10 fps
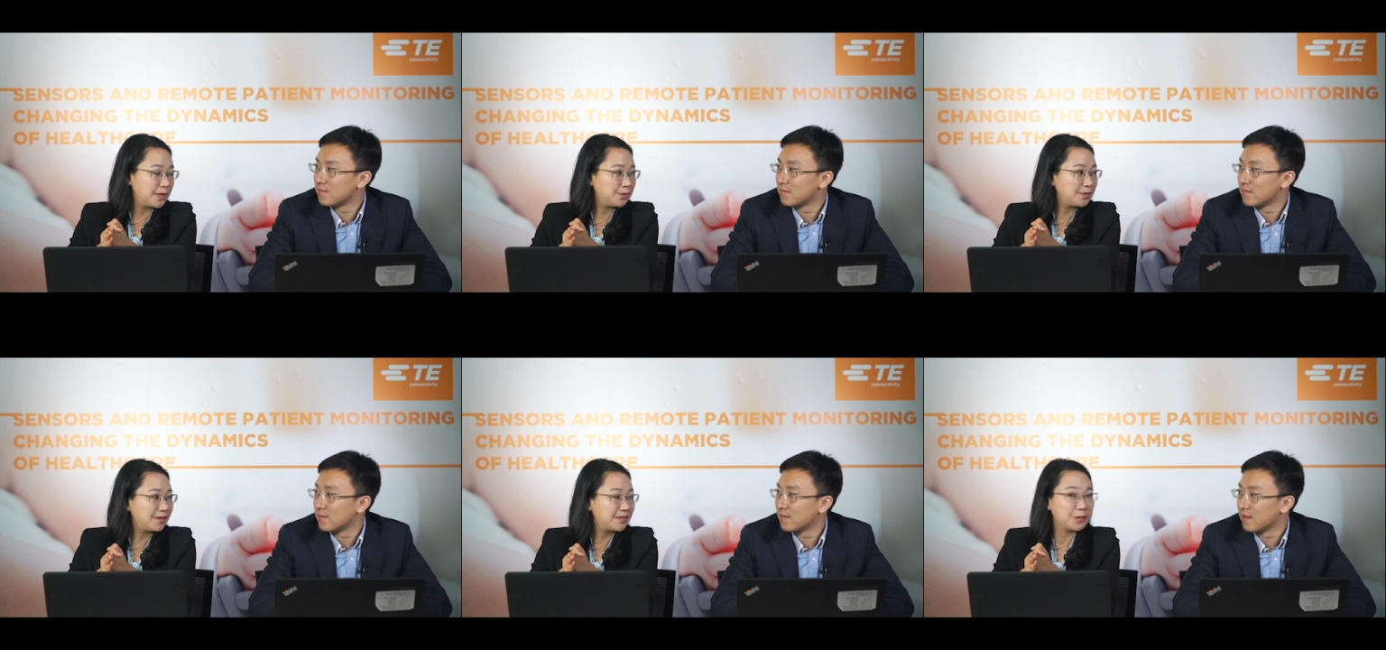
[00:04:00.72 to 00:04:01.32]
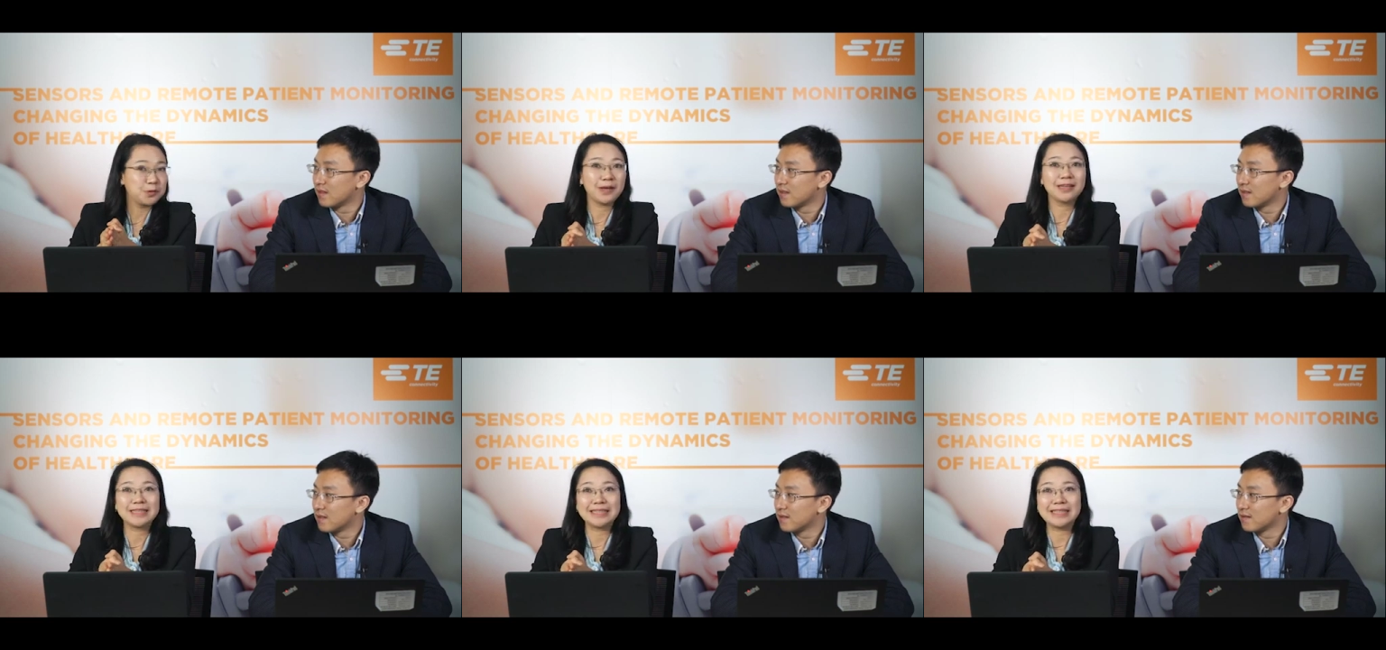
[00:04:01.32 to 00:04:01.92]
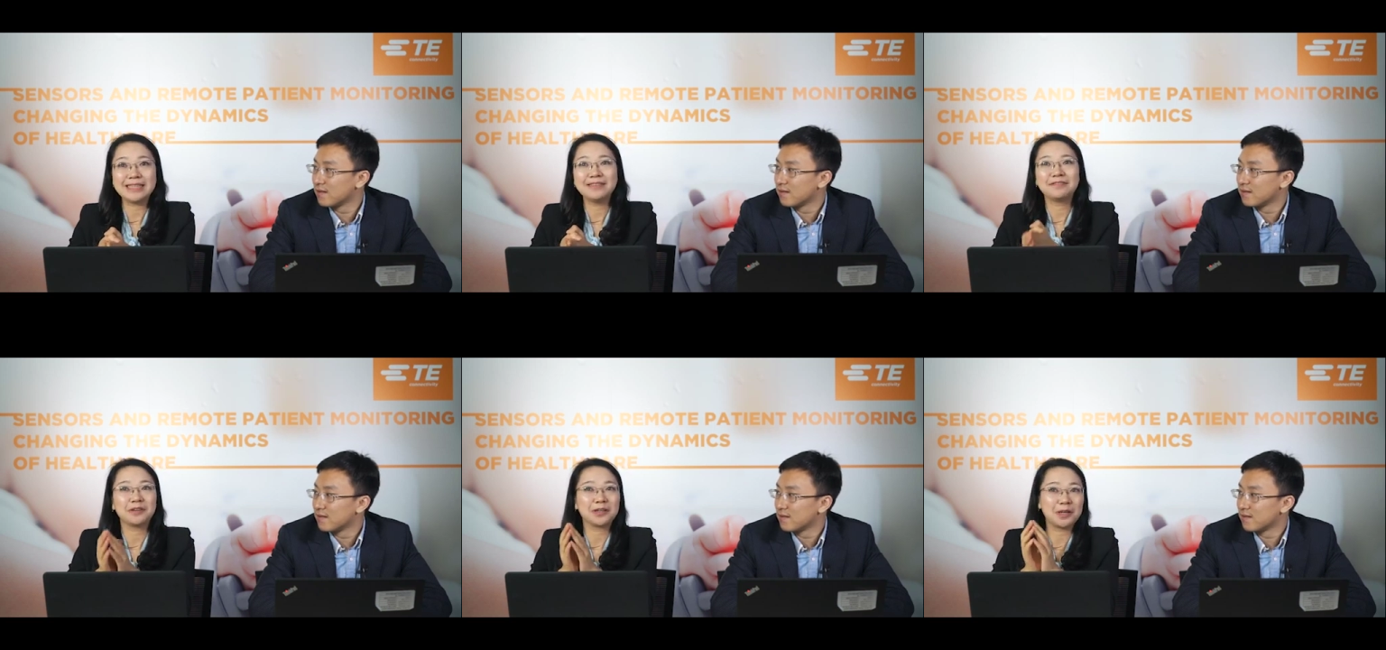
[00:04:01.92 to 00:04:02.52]
Speaker 1: by 2020
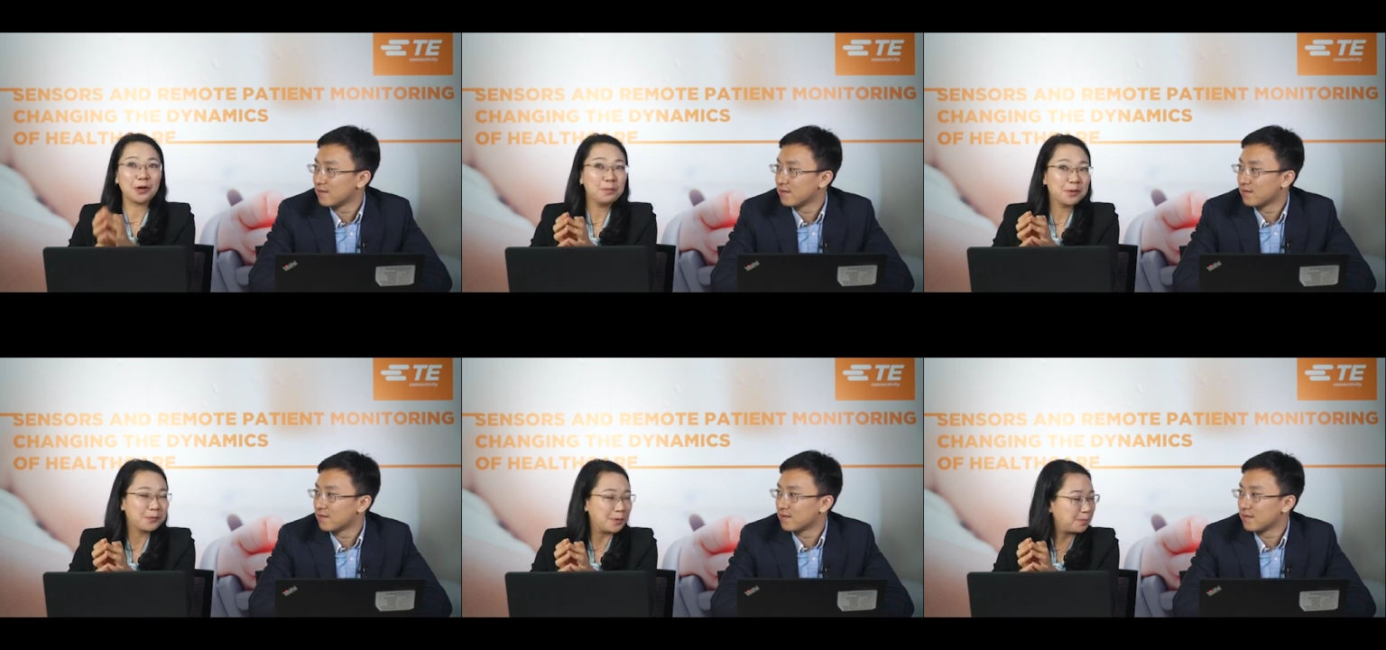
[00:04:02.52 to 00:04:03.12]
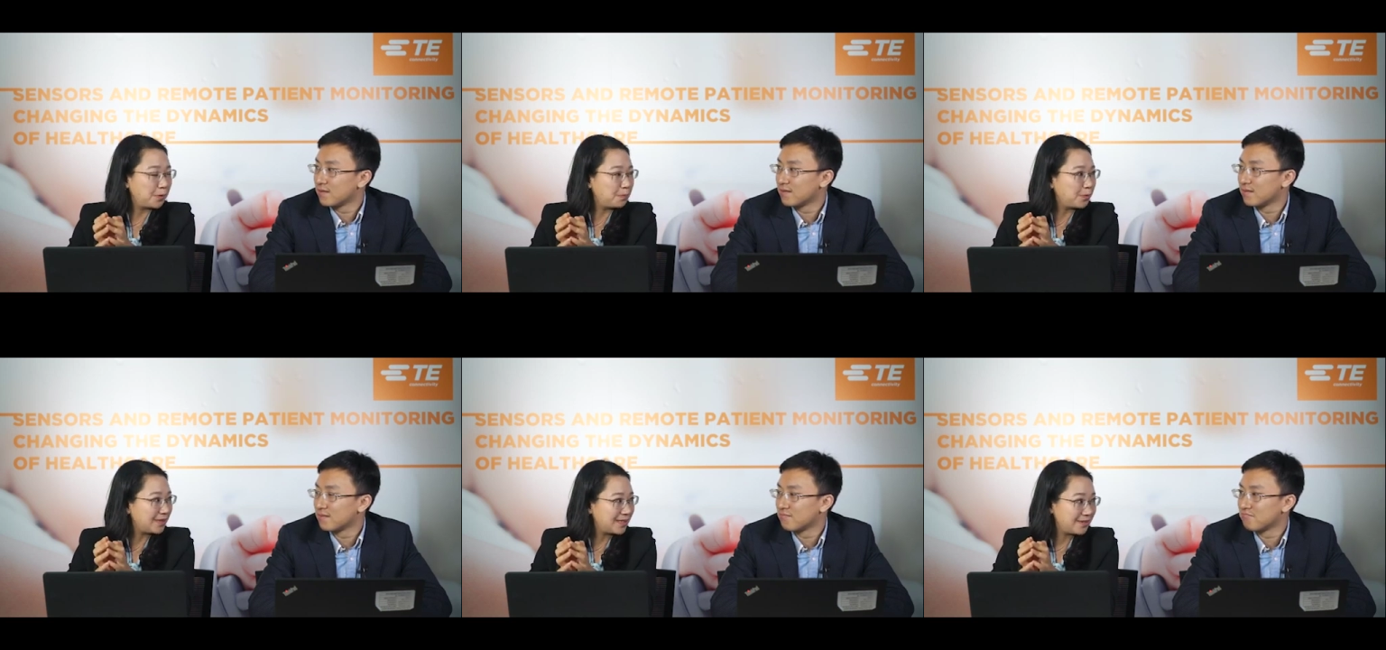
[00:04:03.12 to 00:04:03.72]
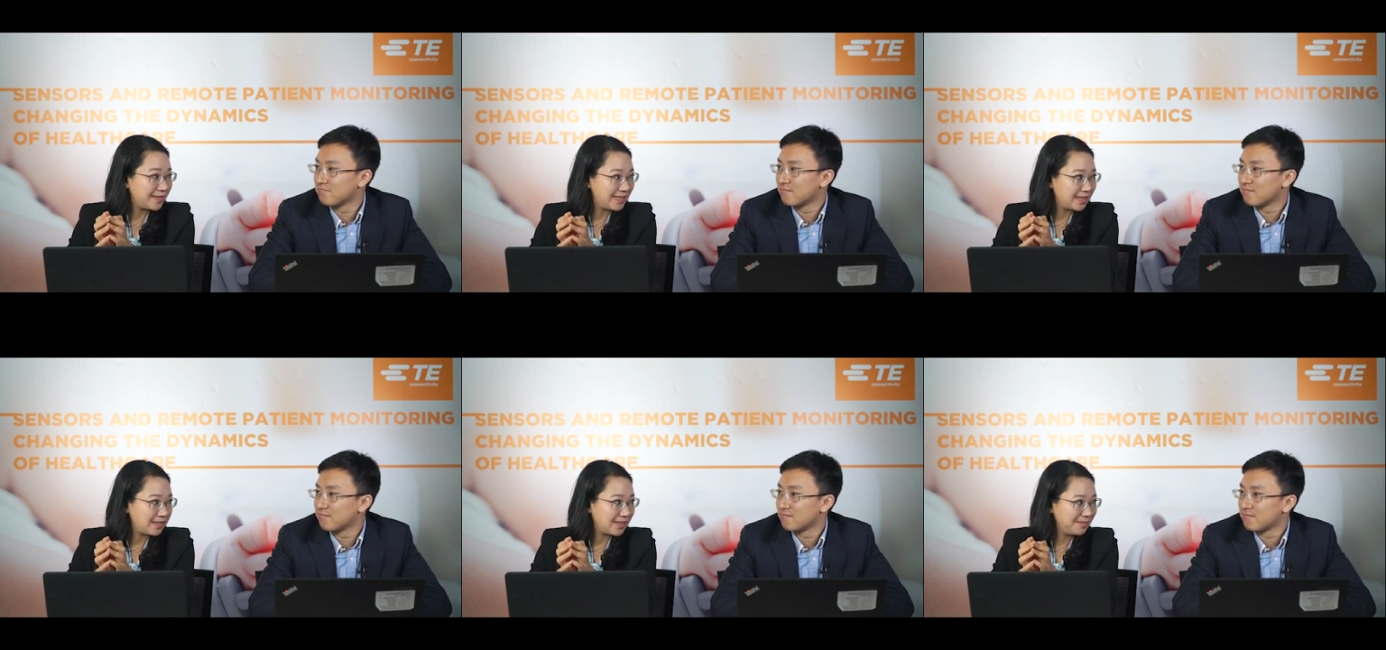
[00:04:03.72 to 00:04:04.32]
for global remote monitoring
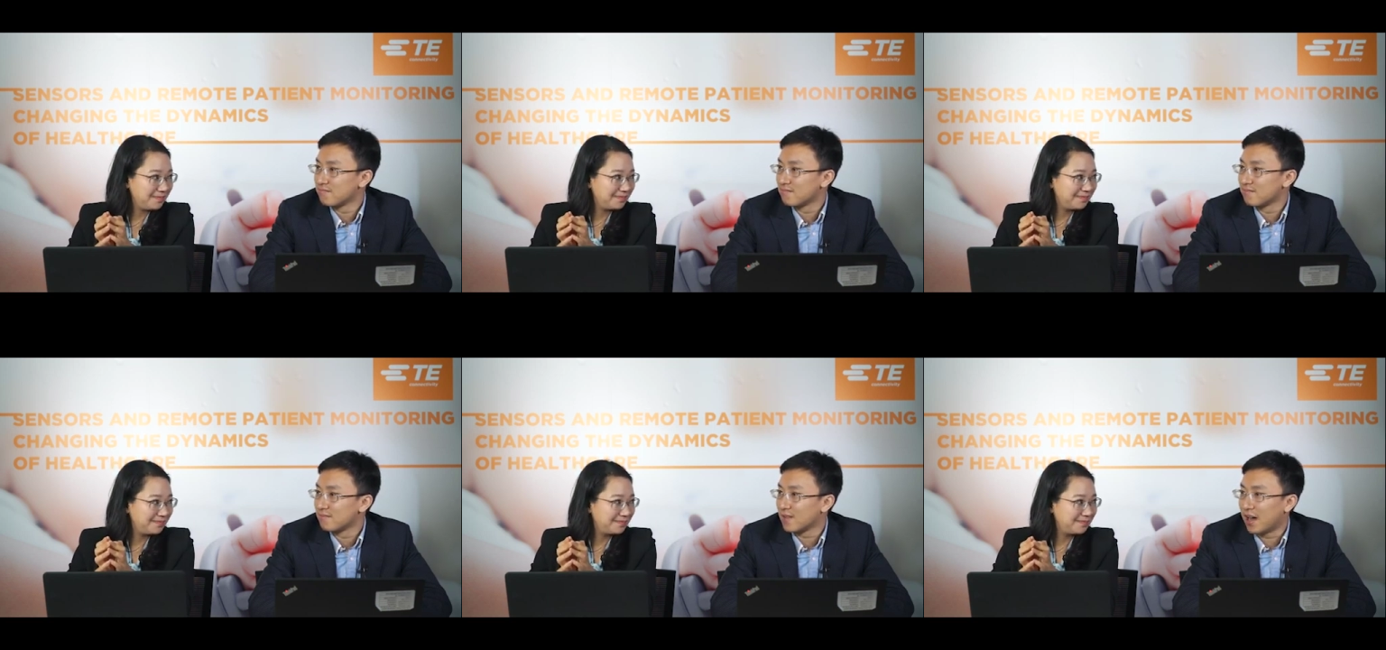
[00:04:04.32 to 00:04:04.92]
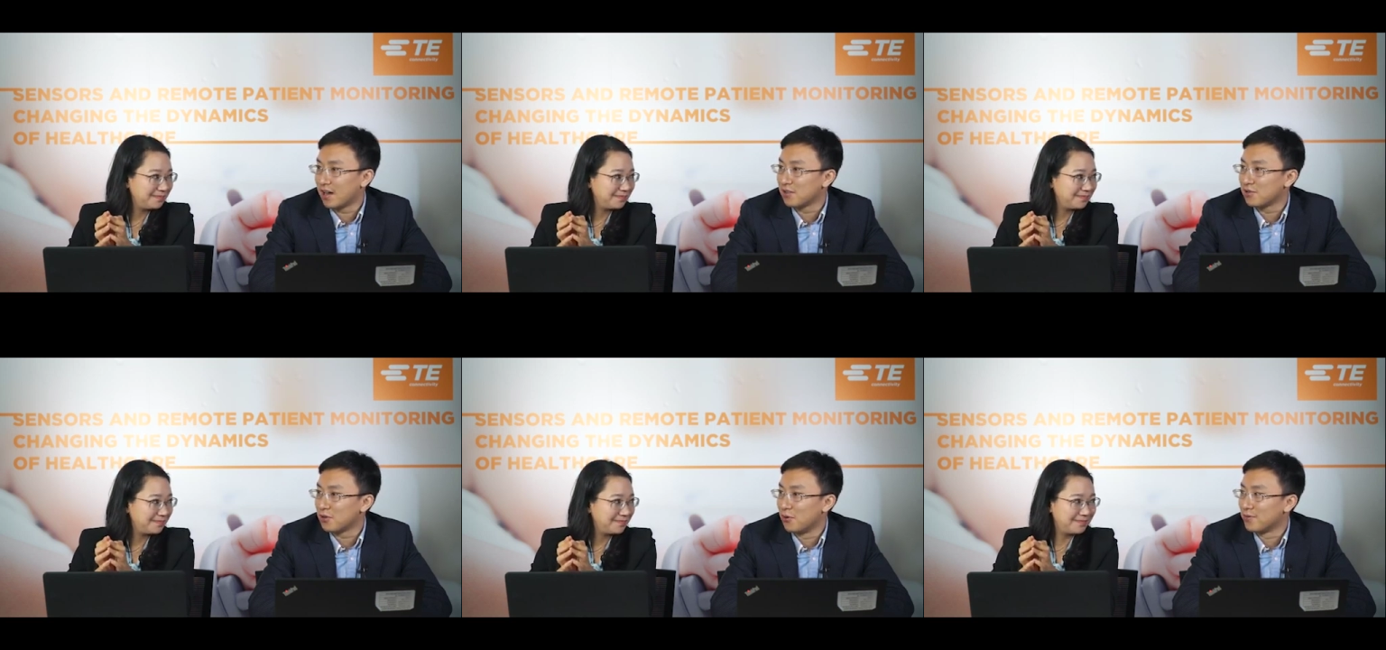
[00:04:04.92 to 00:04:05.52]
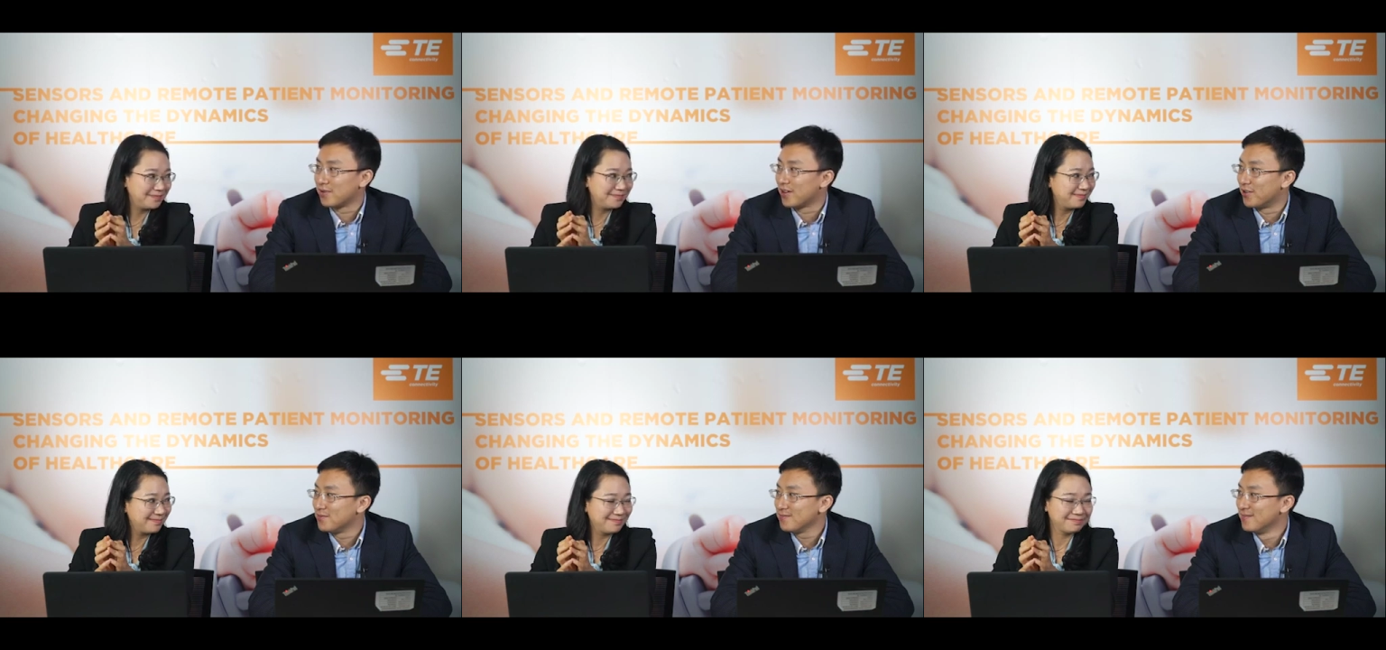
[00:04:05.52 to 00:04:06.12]
system?
Speaker 2: I don't
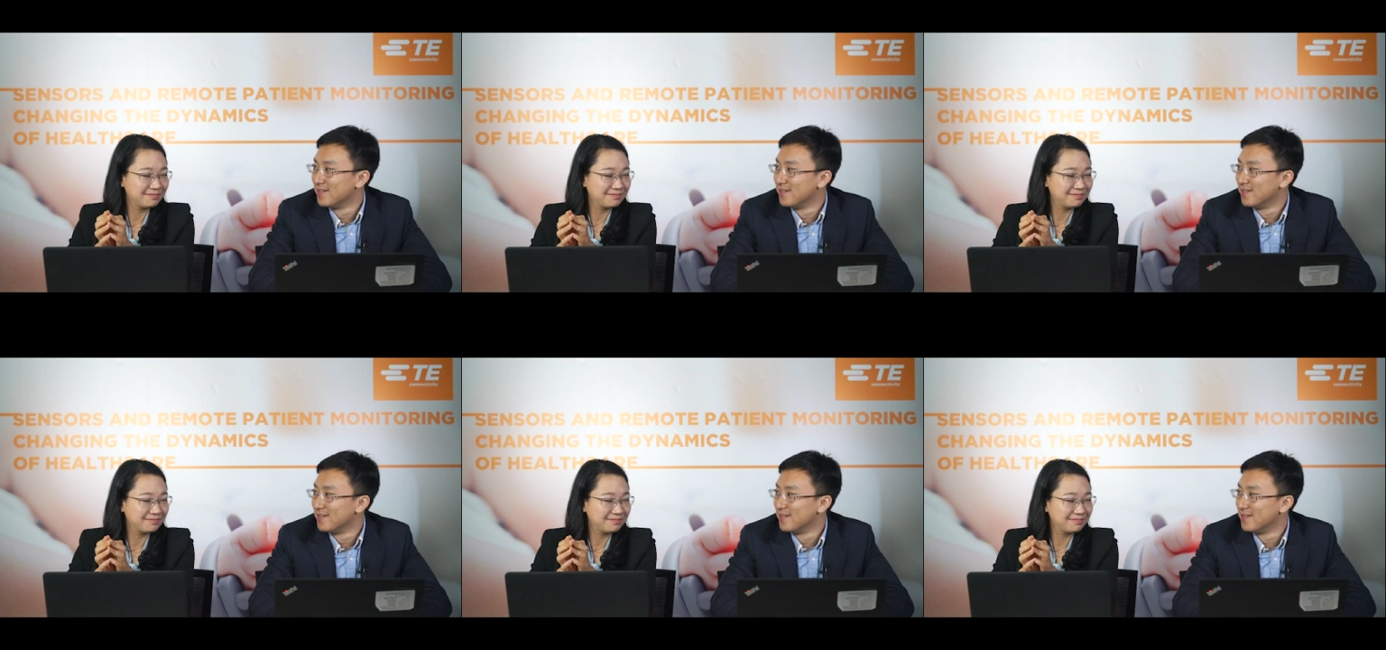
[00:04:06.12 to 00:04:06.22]
know.